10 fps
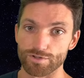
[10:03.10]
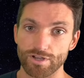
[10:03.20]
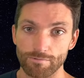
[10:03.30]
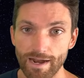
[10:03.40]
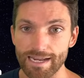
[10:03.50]

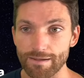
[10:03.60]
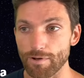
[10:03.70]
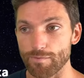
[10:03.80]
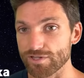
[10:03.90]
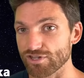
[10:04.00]
already,
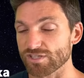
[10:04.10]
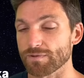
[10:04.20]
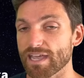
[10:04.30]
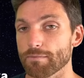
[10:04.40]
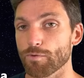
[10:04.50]
but we just
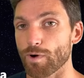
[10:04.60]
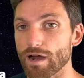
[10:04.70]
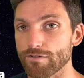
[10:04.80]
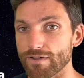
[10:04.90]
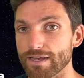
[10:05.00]
became
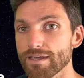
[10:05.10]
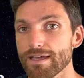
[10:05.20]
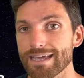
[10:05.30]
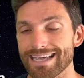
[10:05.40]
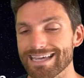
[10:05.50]
aware of it,
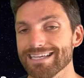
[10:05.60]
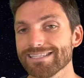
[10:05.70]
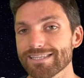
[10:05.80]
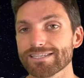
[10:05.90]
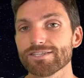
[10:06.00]

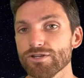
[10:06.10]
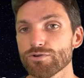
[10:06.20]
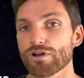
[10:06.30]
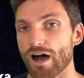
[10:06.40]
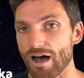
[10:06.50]
is this new
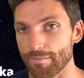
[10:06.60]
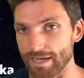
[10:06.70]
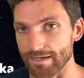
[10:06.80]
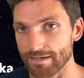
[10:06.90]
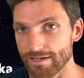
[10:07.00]

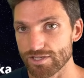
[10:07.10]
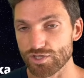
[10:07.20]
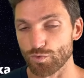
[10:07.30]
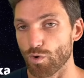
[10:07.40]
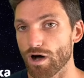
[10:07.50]
comet
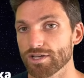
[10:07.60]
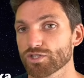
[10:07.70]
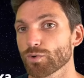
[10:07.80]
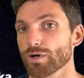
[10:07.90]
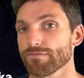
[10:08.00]
Swan
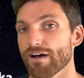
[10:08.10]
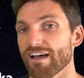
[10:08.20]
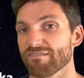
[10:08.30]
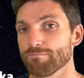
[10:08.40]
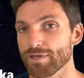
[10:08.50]

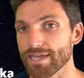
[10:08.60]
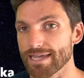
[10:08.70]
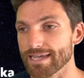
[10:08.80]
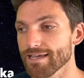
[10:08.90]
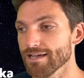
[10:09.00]

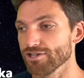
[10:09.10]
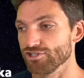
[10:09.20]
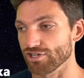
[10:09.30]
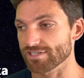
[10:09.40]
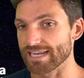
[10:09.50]
25B
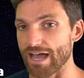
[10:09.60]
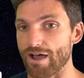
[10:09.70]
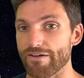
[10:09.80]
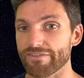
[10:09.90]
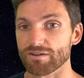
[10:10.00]
just now
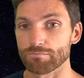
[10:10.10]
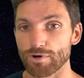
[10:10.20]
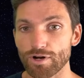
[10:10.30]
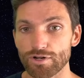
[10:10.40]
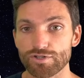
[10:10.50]
having
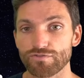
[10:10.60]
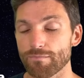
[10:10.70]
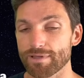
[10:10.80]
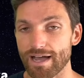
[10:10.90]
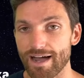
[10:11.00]
emerged
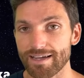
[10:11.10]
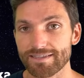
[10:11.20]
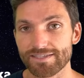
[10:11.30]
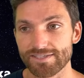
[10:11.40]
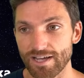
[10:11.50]
from behind
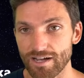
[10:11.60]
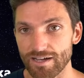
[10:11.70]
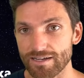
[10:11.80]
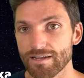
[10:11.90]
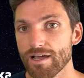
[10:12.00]
the
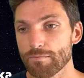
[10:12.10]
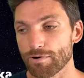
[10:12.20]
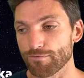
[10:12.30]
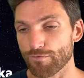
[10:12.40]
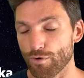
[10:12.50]
sun,
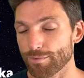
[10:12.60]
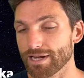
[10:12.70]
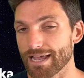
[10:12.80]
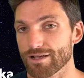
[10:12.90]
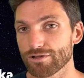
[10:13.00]

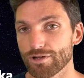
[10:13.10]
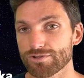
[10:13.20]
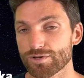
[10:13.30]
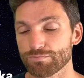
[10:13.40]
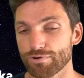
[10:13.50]
performing a
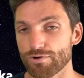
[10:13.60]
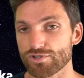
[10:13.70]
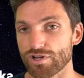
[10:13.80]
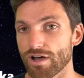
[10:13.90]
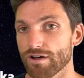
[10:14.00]
close
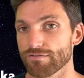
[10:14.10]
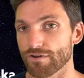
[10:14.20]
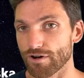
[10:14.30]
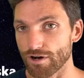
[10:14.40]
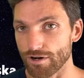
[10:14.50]
approach of
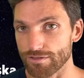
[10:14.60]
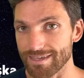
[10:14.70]
Earth